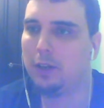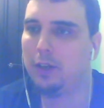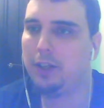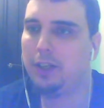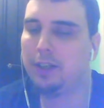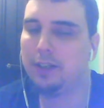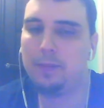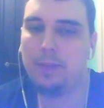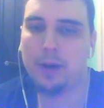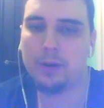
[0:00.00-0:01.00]
didn't
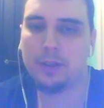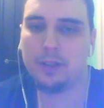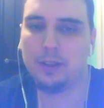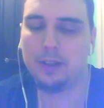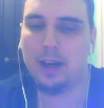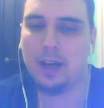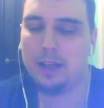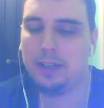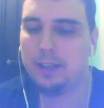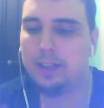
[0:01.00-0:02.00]

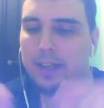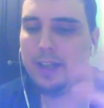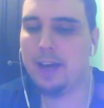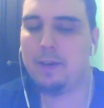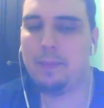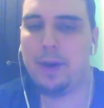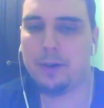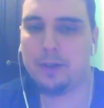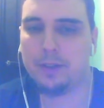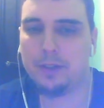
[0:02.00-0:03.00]
never
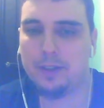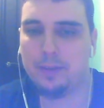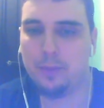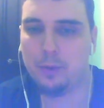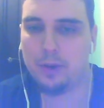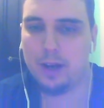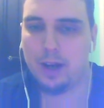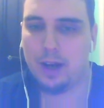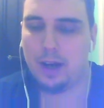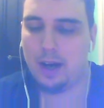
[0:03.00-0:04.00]
parasol this book,
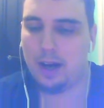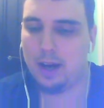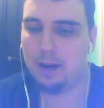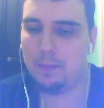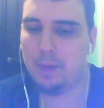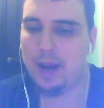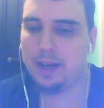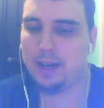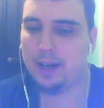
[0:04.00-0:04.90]
make